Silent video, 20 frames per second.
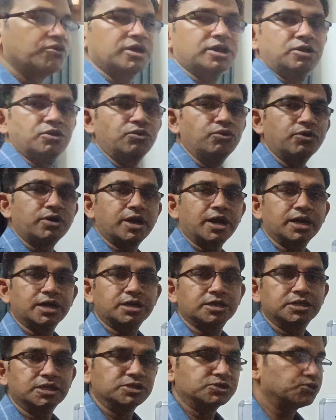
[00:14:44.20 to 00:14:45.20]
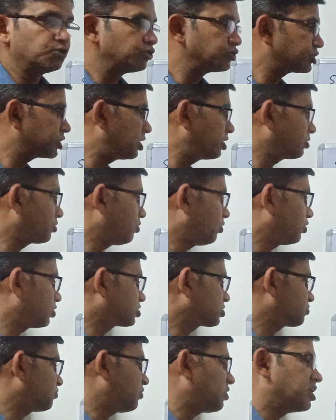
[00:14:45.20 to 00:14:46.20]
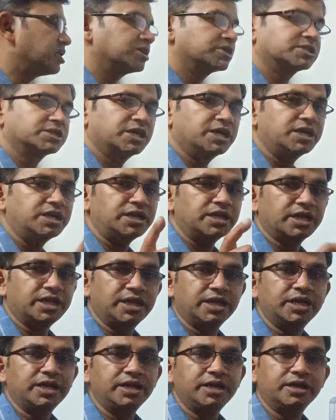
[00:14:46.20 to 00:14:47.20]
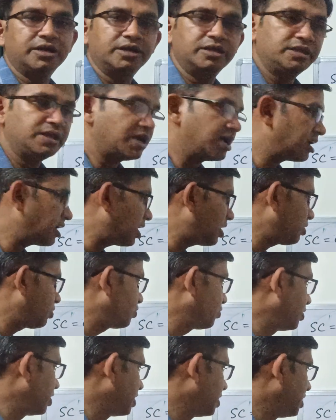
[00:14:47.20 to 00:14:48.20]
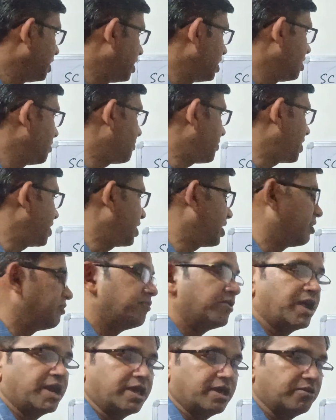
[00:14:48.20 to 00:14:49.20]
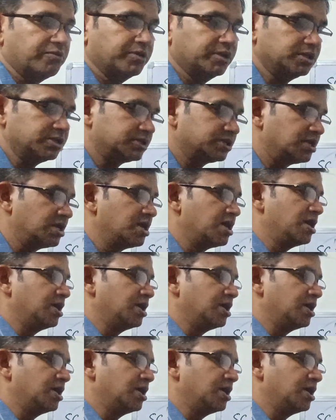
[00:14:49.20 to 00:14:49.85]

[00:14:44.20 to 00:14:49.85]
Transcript: we look at the social cost function, there are two independent variables.